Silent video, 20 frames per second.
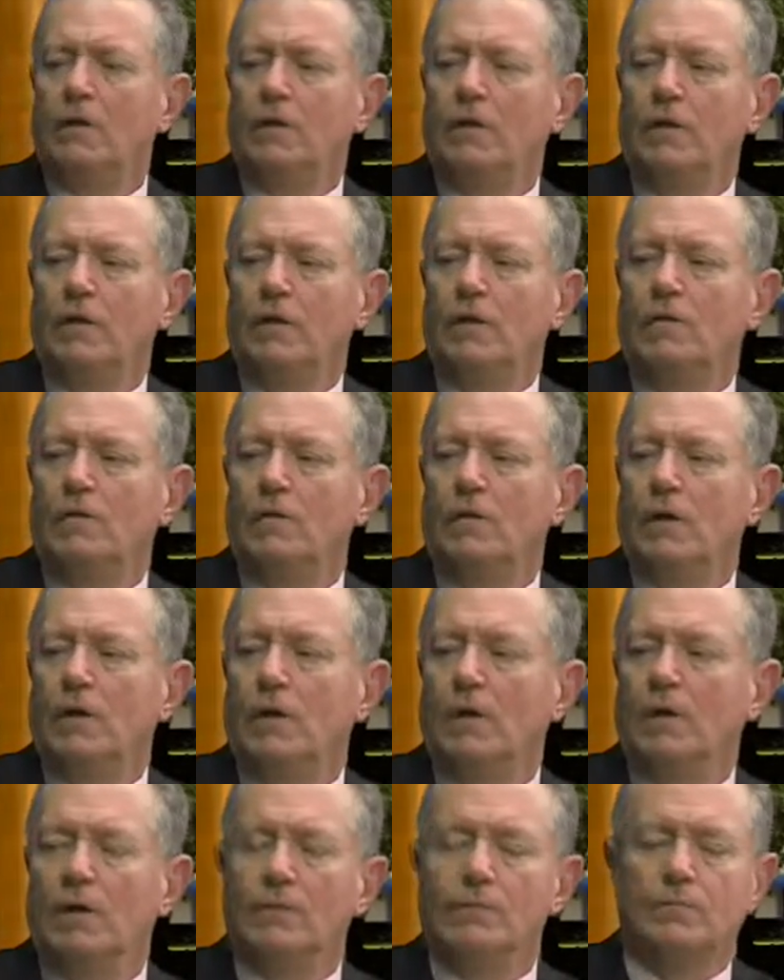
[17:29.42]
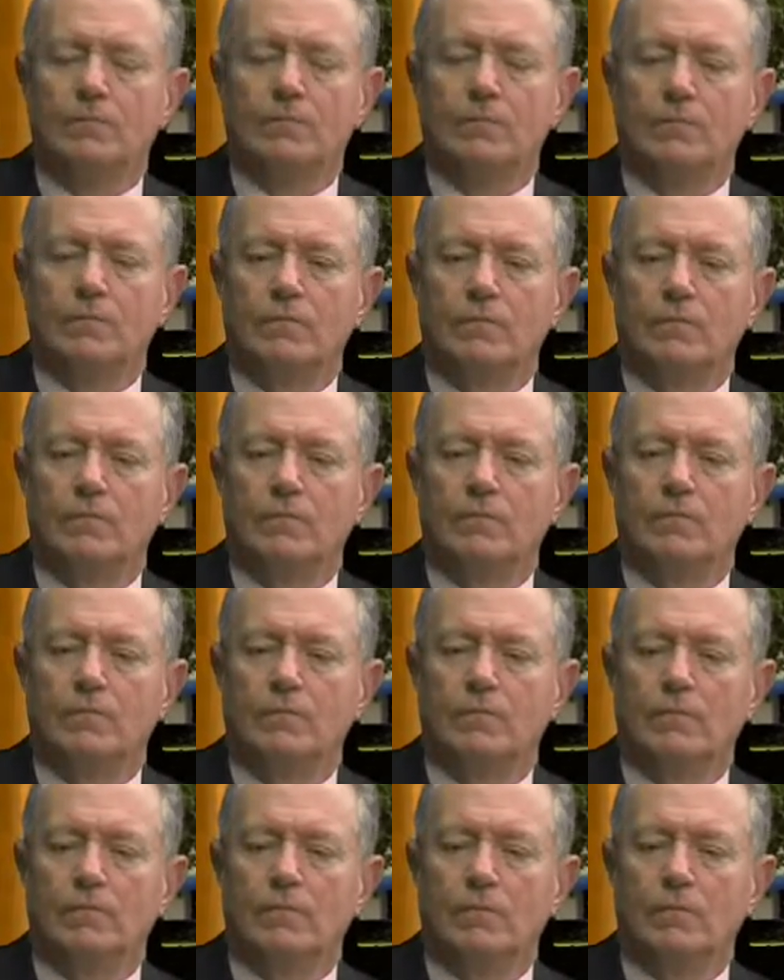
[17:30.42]
You know,
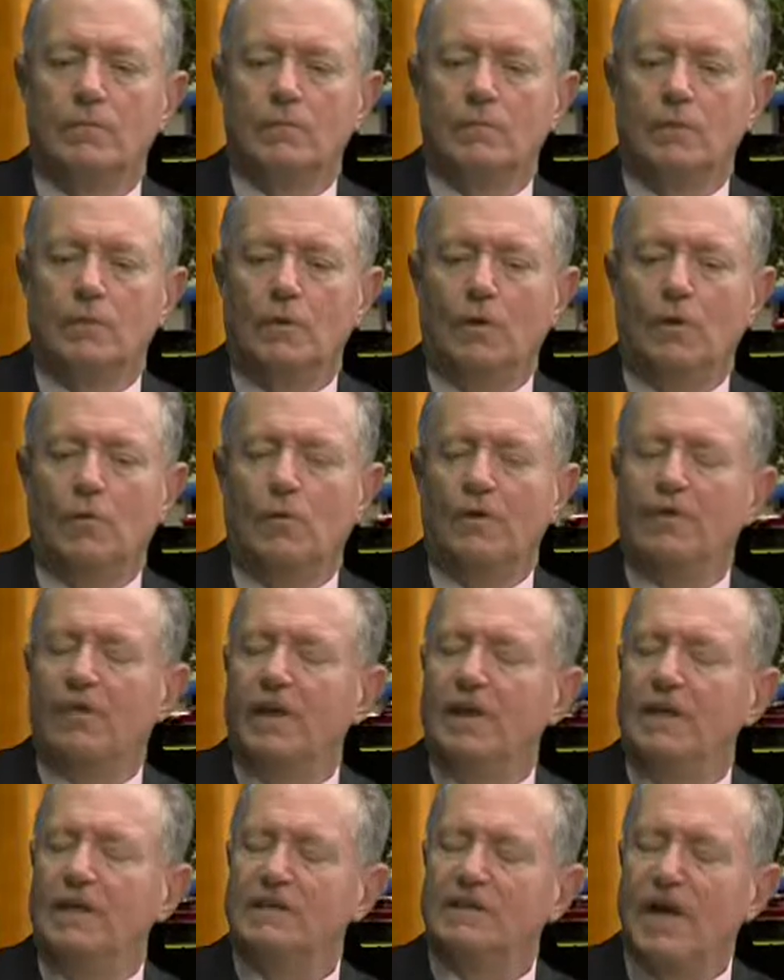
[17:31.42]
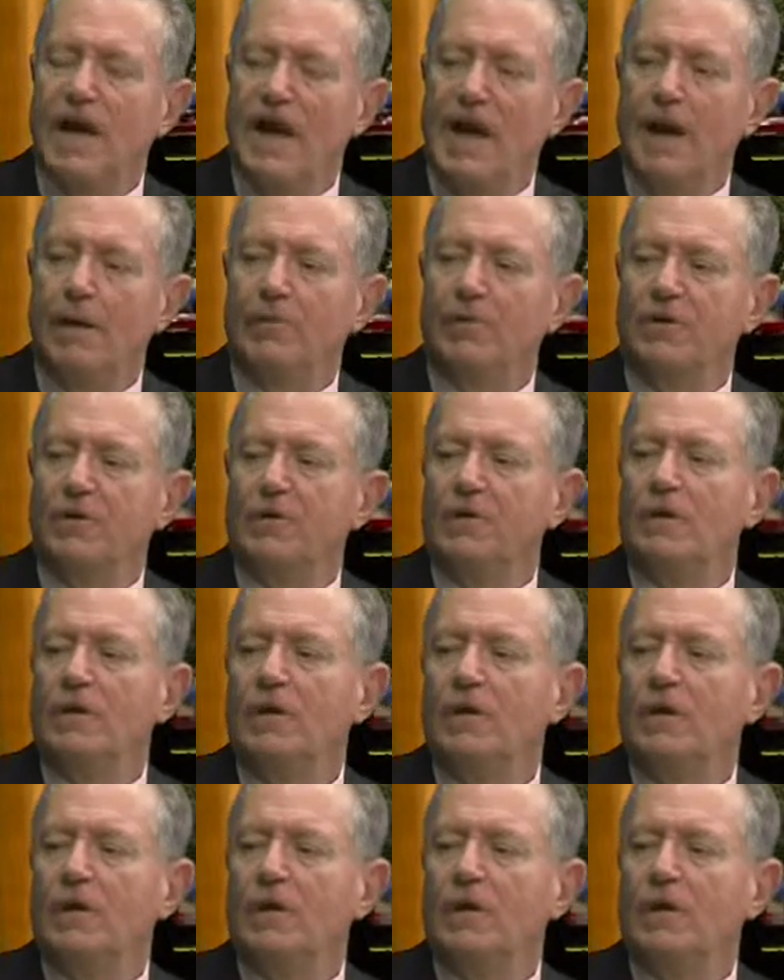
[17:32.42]
when things happen